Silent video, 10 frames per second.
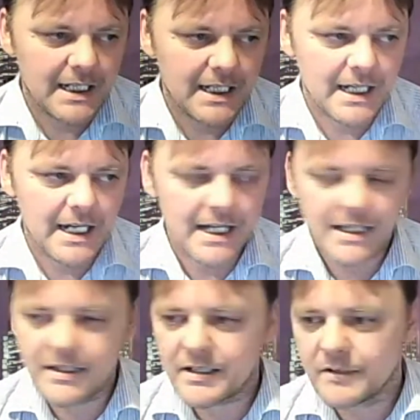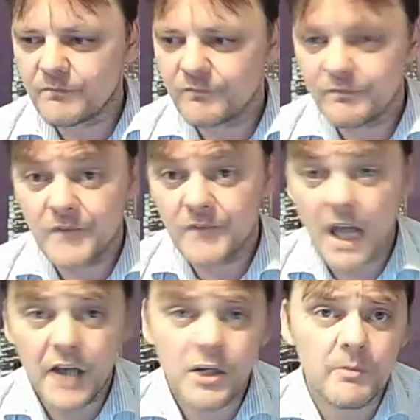is a
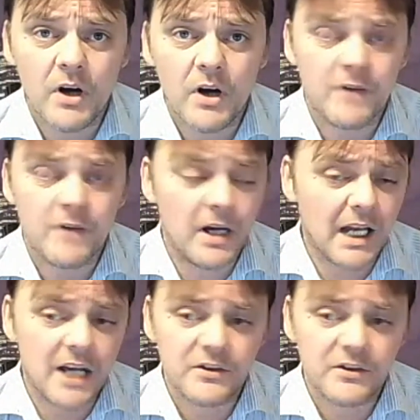human rights violation.